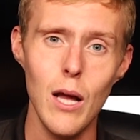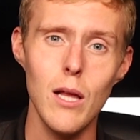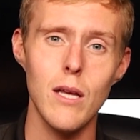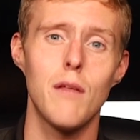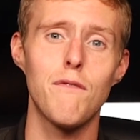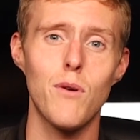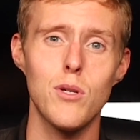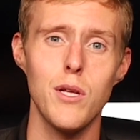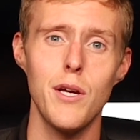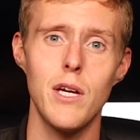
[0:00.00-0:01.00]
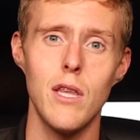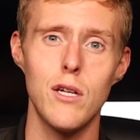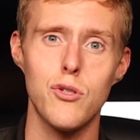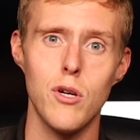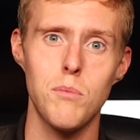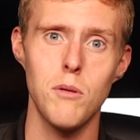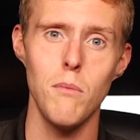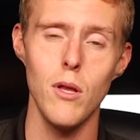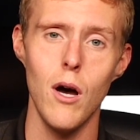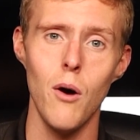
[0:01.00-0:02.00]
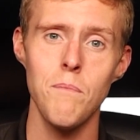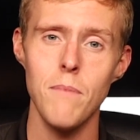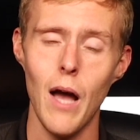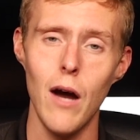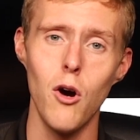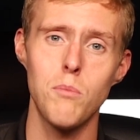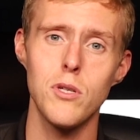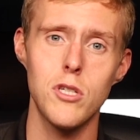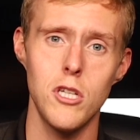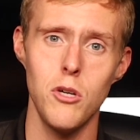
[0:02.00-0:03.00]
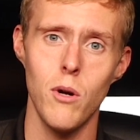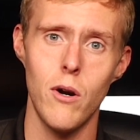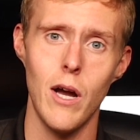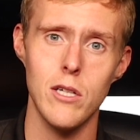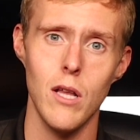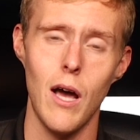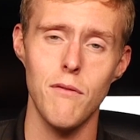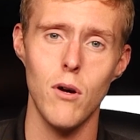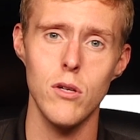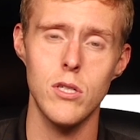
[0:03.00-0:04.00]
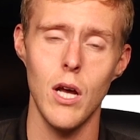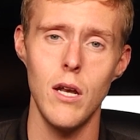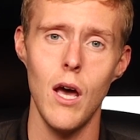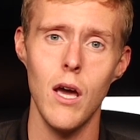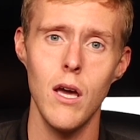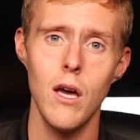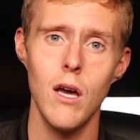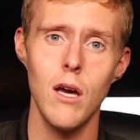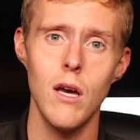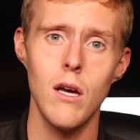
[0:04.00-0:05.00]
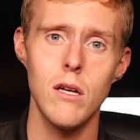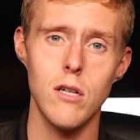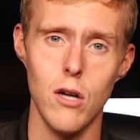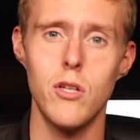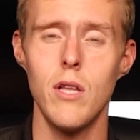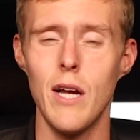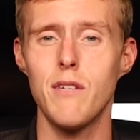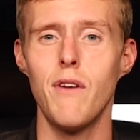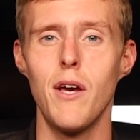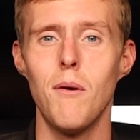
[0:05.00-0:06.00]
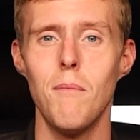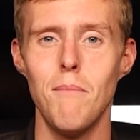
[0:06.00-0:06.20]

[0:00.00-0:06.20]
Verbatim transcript: click the first link in the description below. I hope to see you in our next live call Sunday. Talk to you in the next video.